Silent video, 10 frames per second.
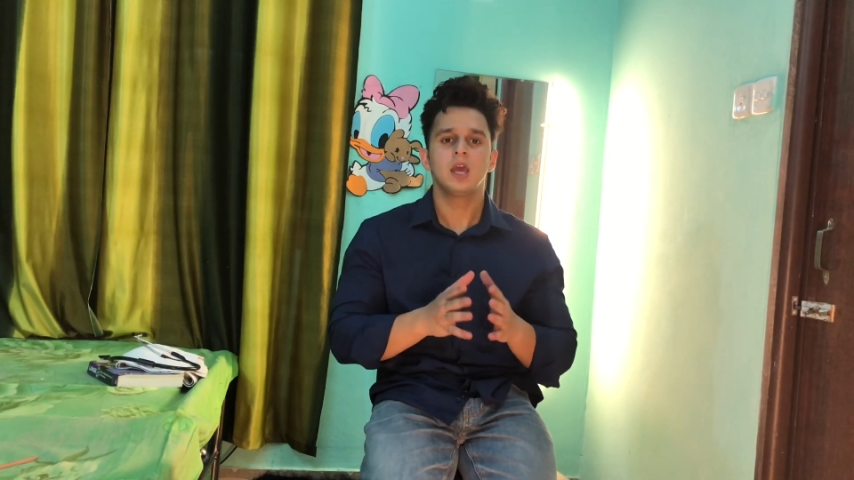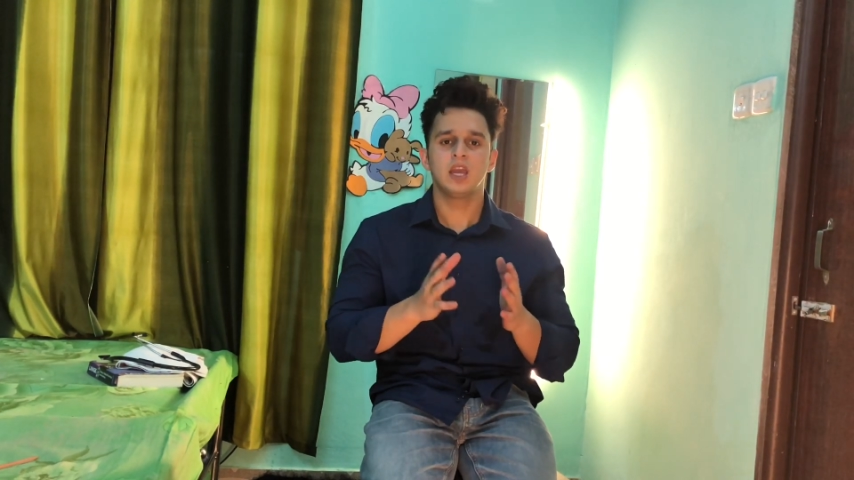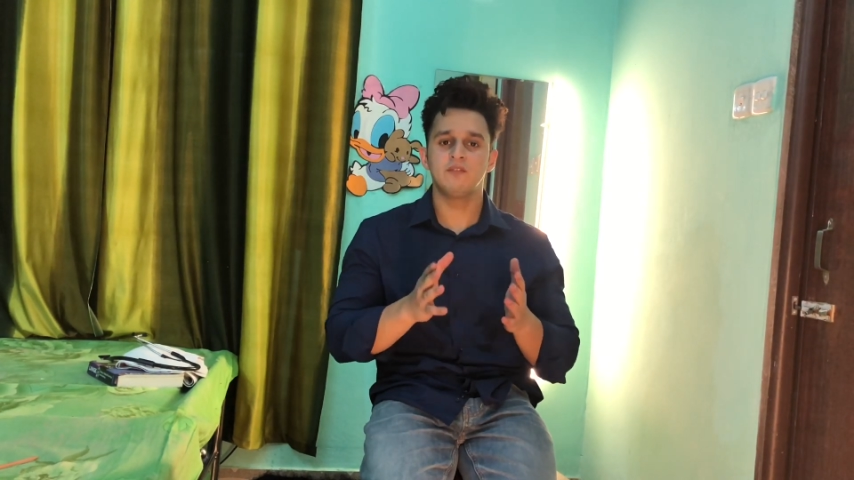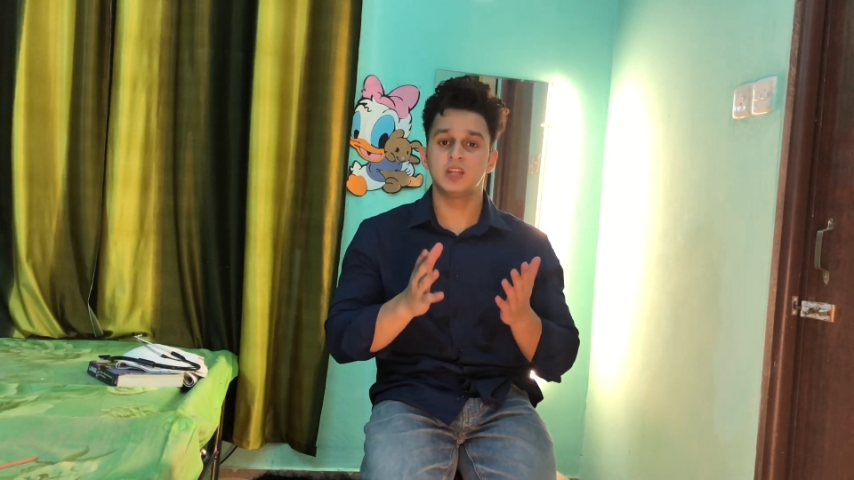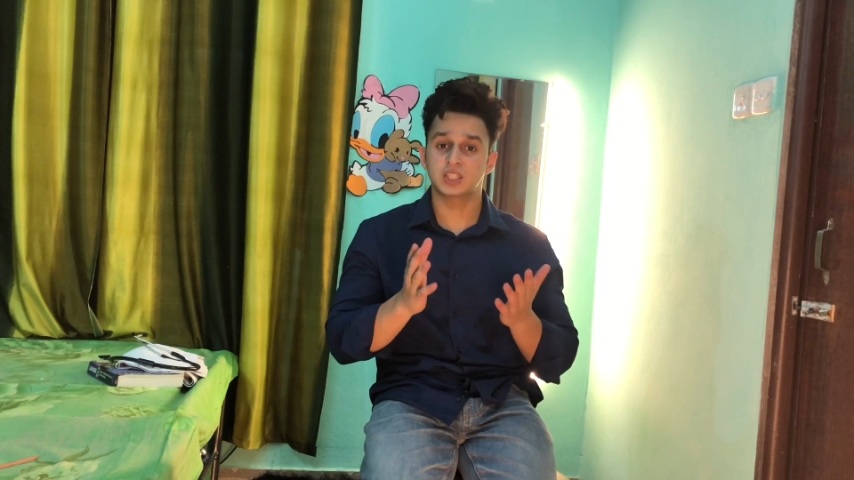
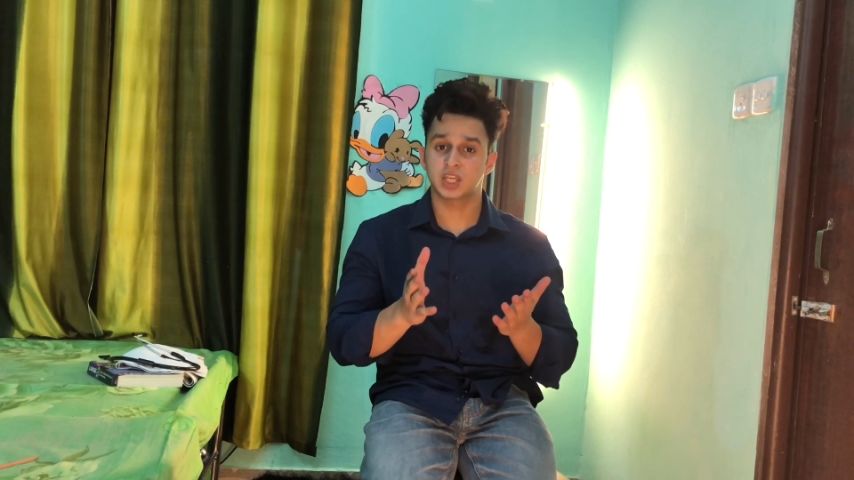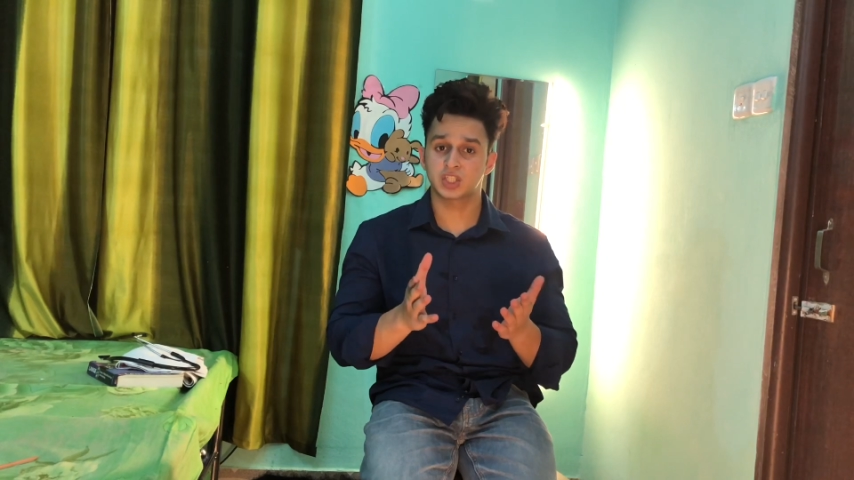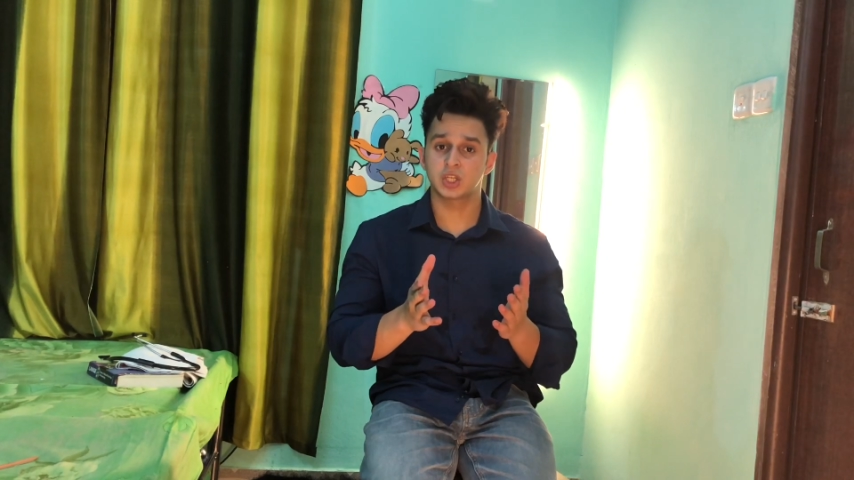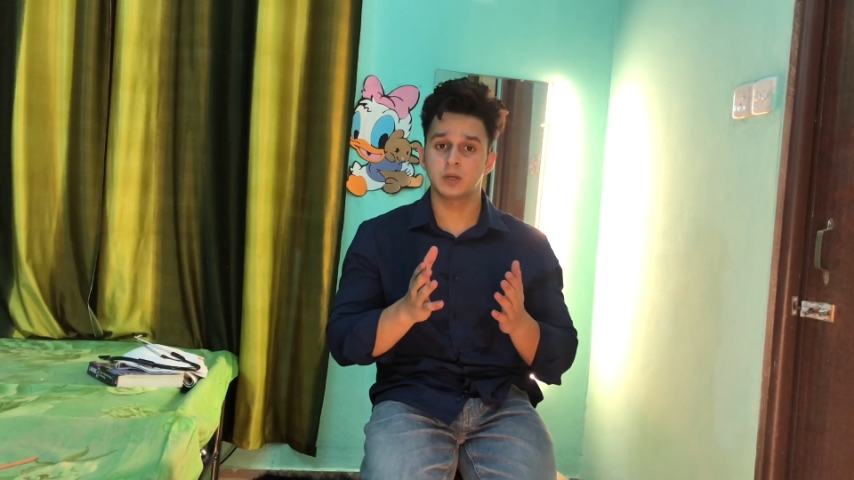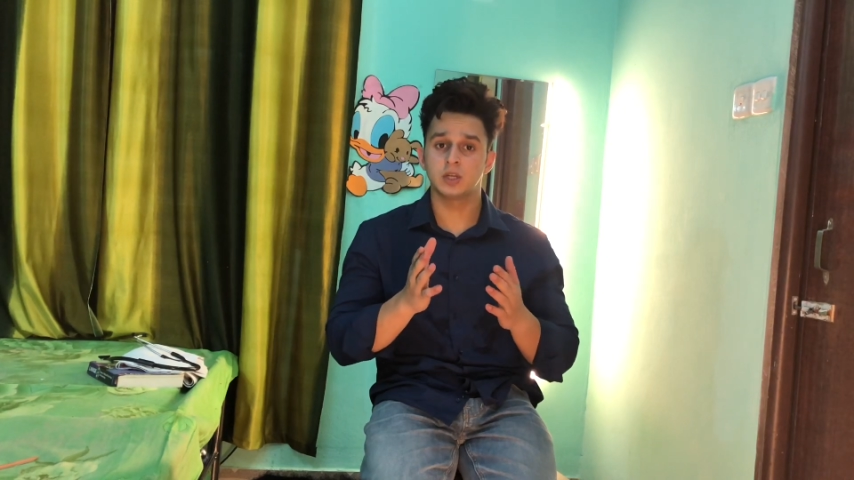if the
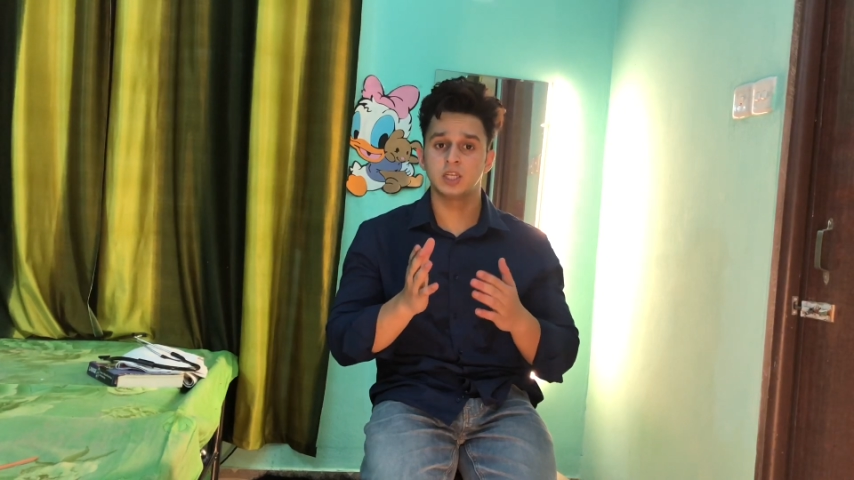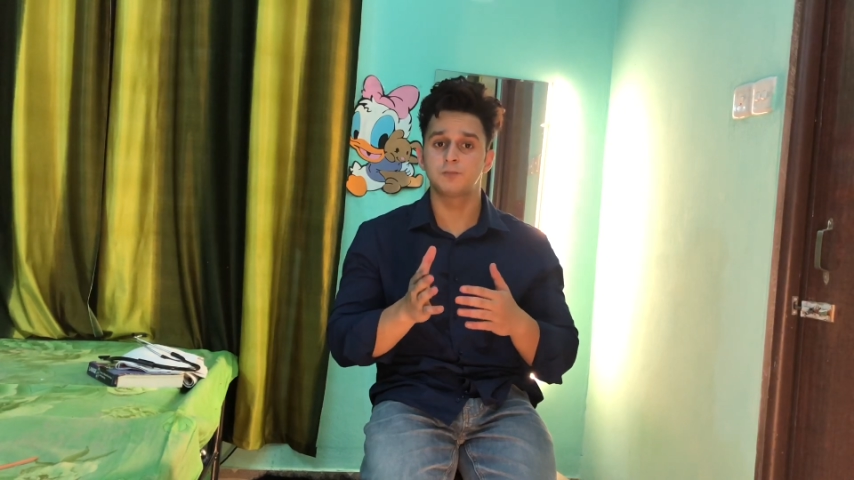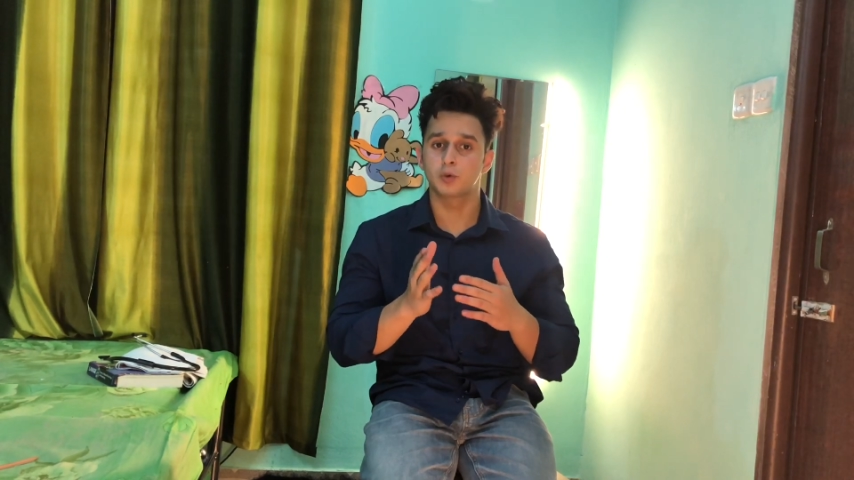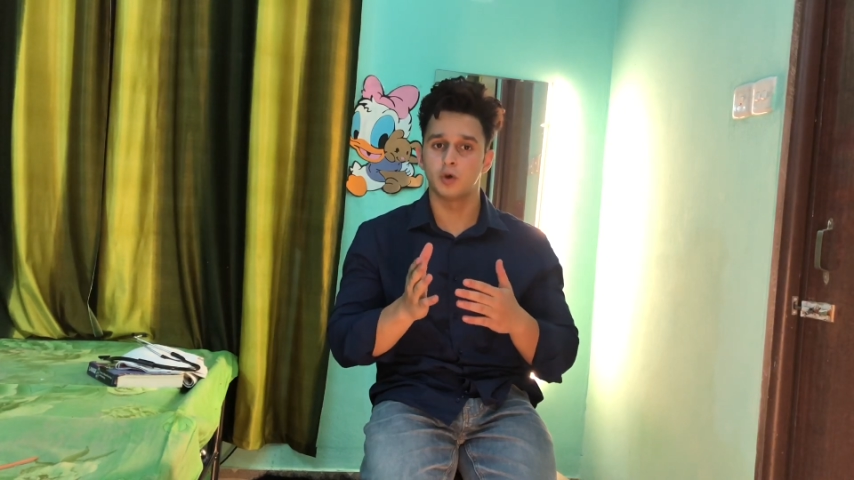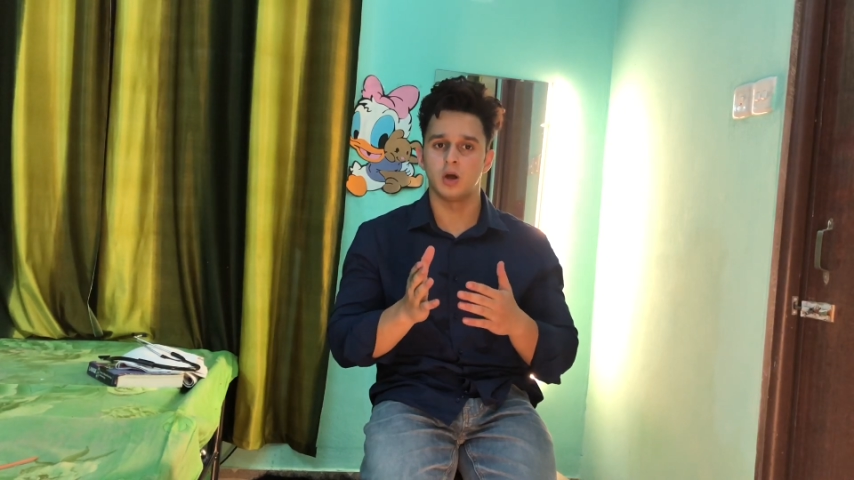session is
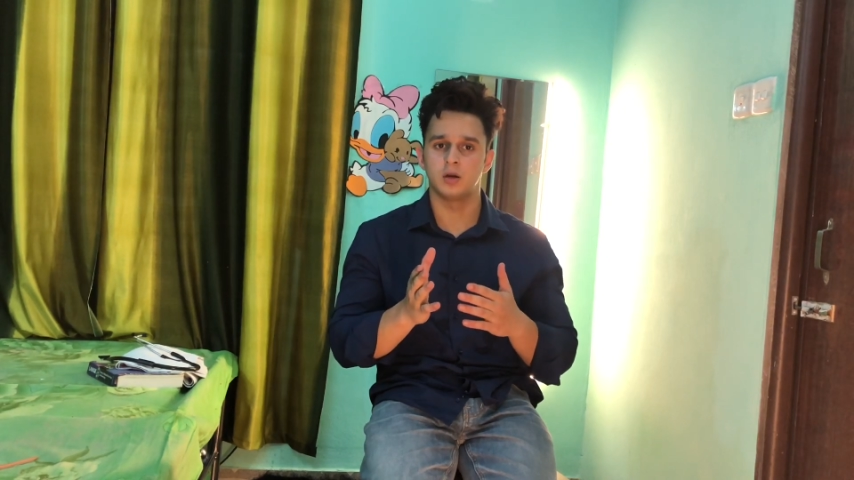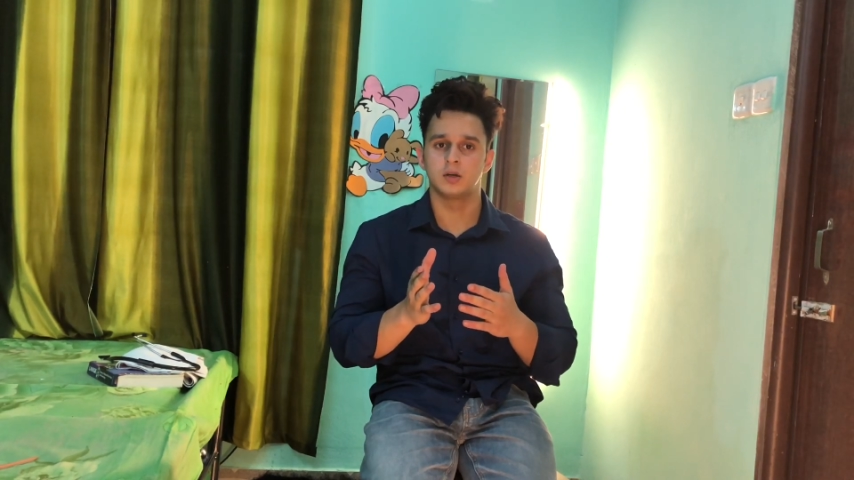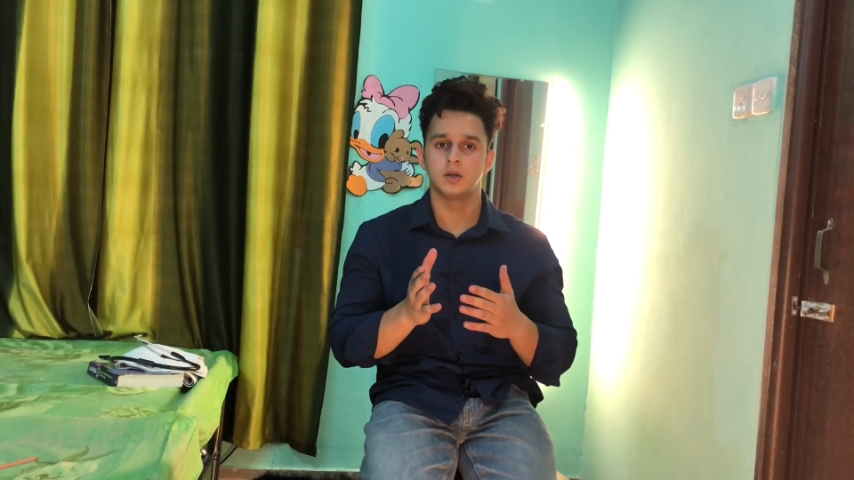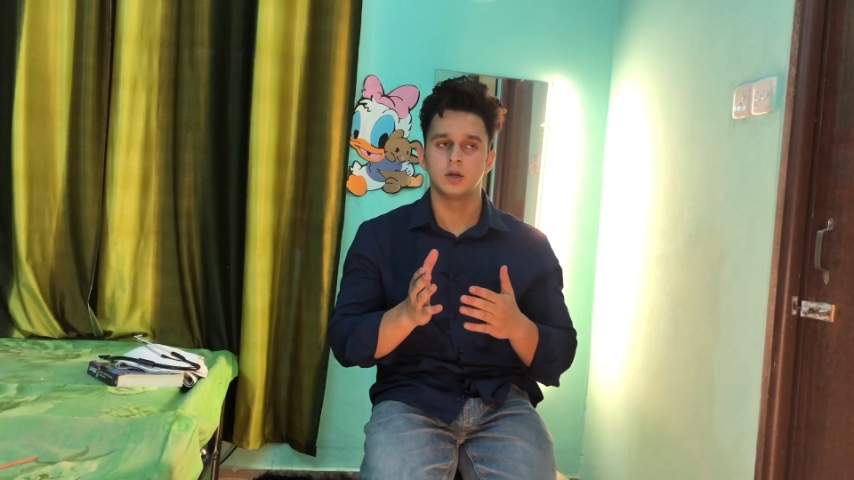prolonged.